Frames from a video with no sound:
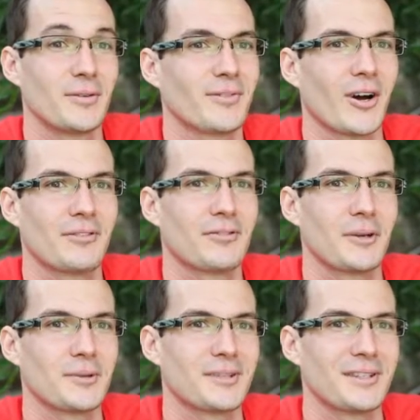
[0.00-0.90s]
high
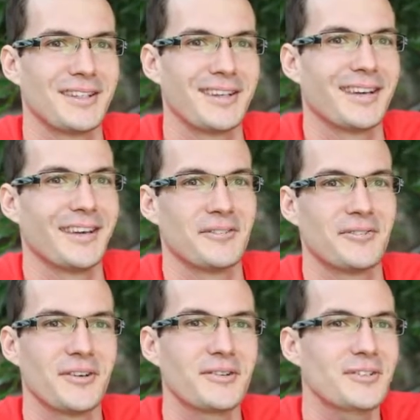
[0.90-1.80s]
frequency
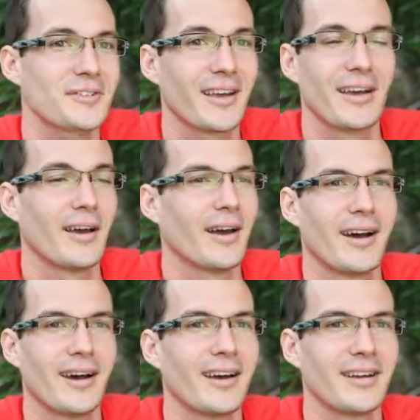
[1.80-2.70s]
interference.
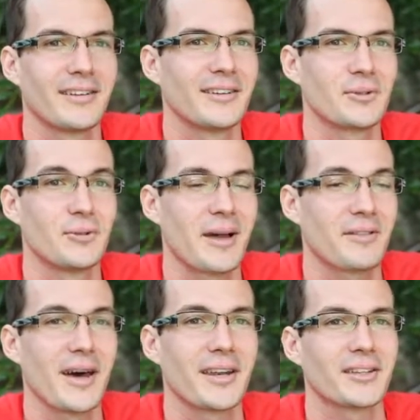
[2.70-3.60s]
It's all
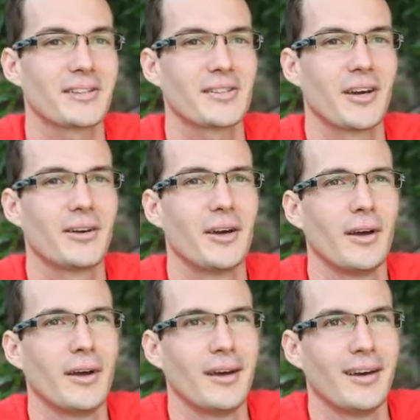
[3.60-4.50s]
mathematics. So
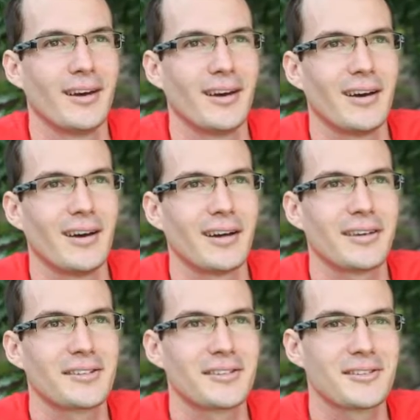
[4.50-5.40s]
I
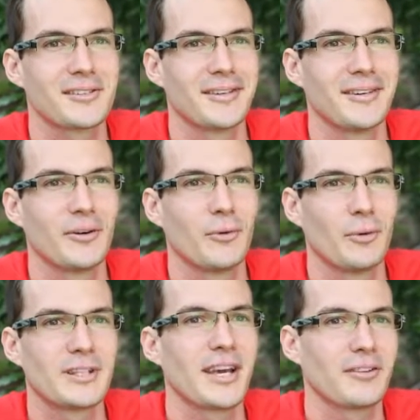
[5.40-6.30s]
guess
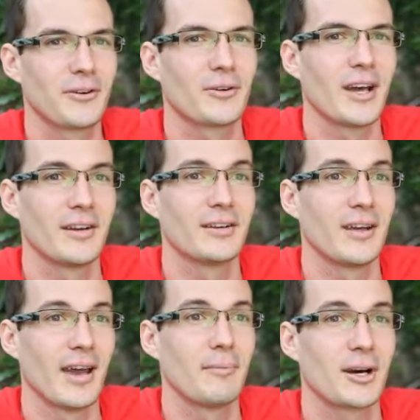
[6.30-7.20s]
we take for granted
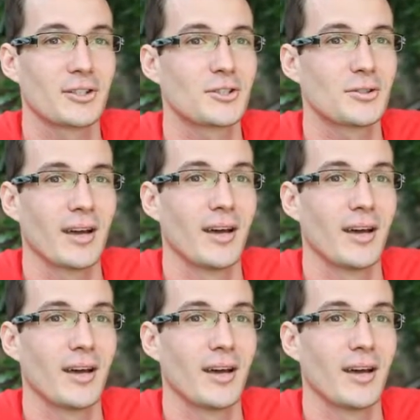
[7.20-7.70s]
how much